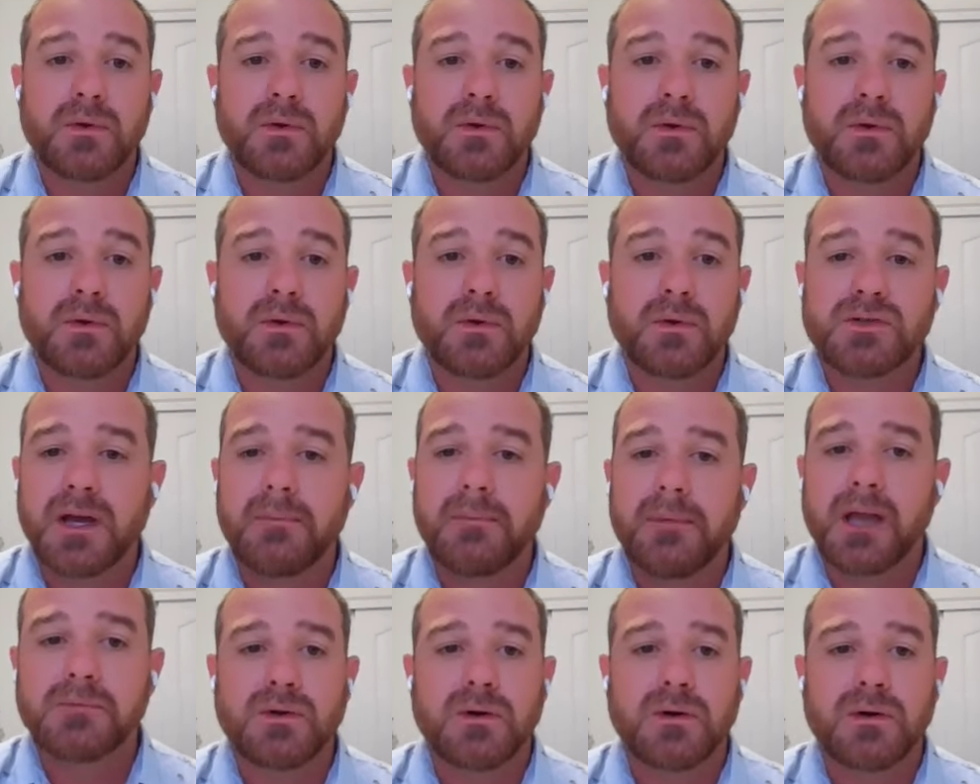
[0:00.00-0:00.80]
So we try to
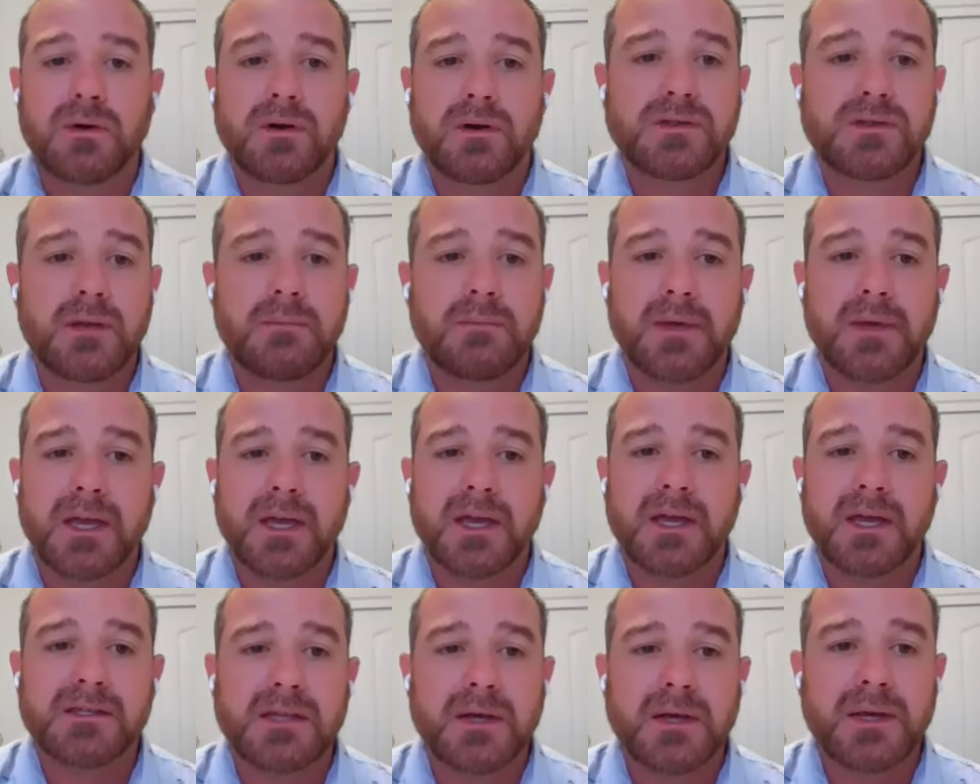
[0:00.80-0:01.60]
make them short and
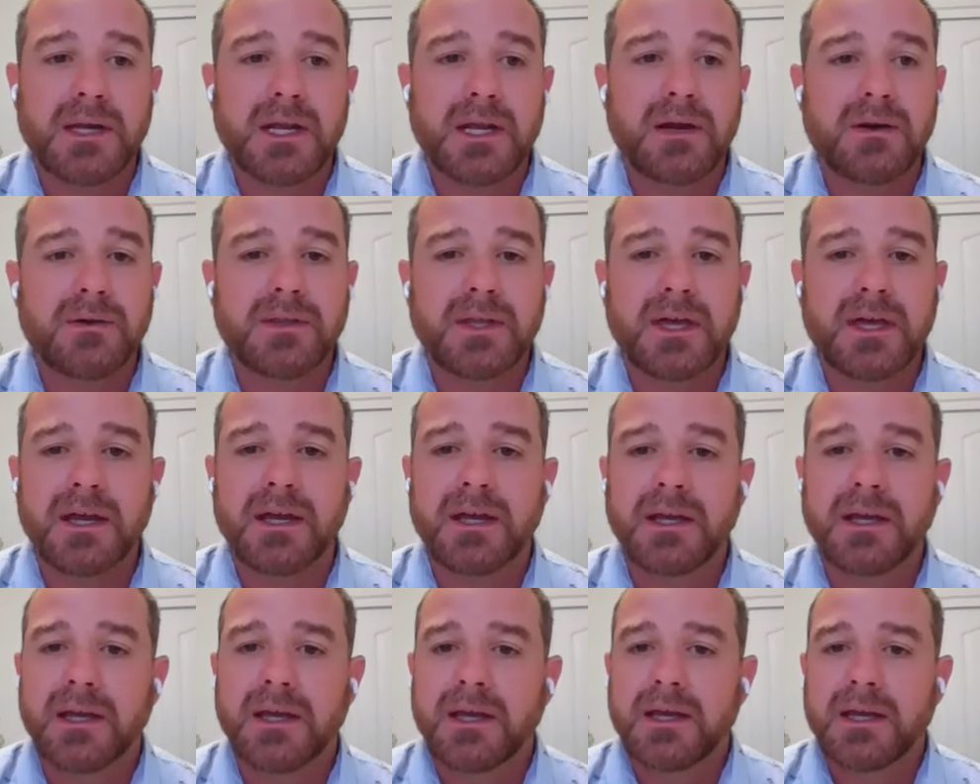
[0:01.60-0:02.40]
sweet because I know
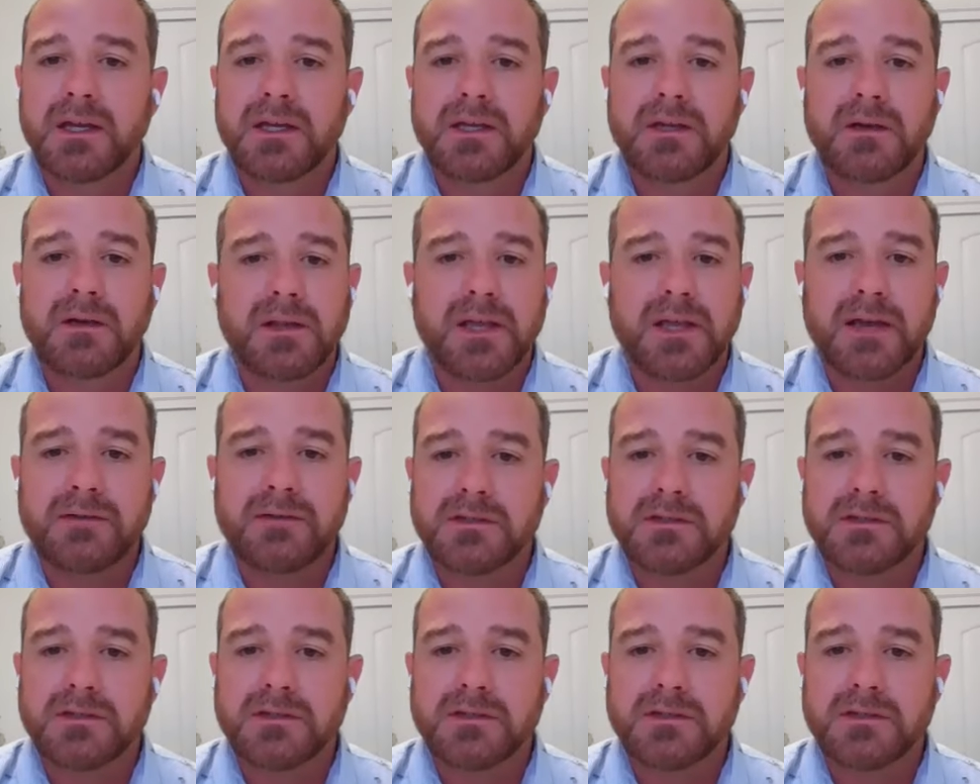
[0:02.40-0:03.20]
that you
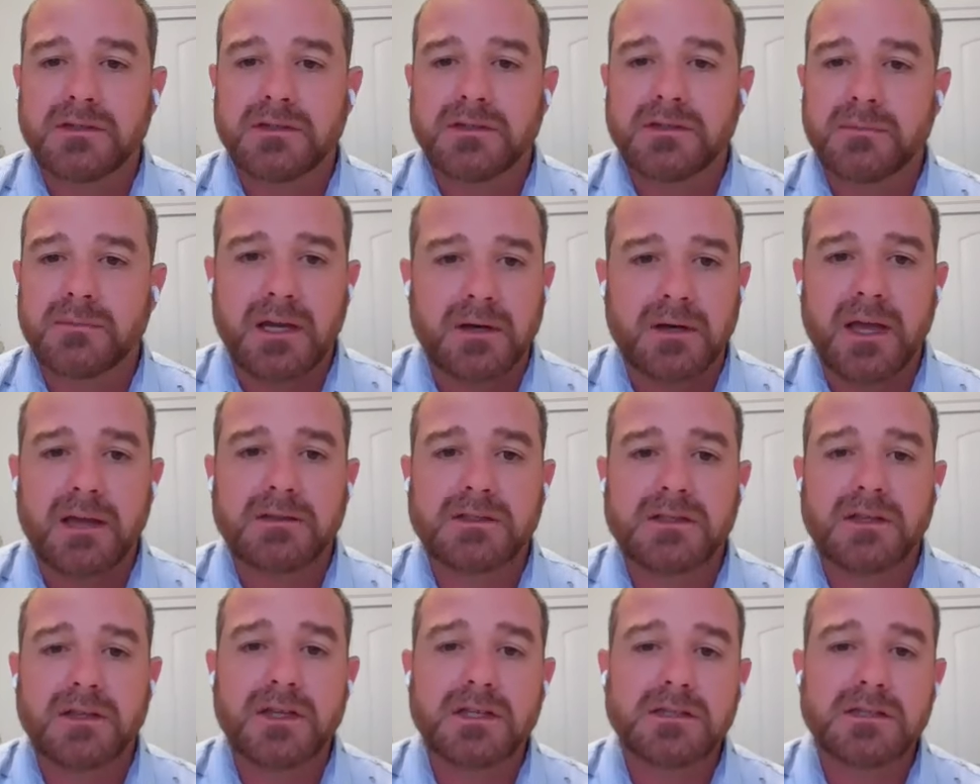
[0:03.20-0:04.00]
only have so much time in your
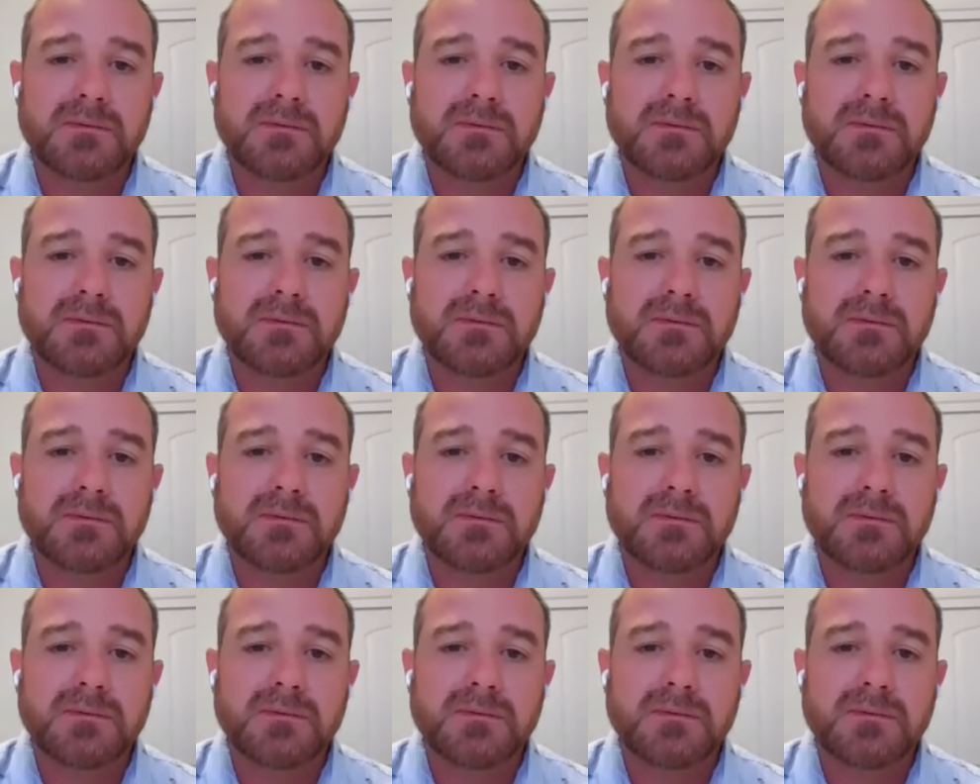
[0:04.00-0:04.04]
day.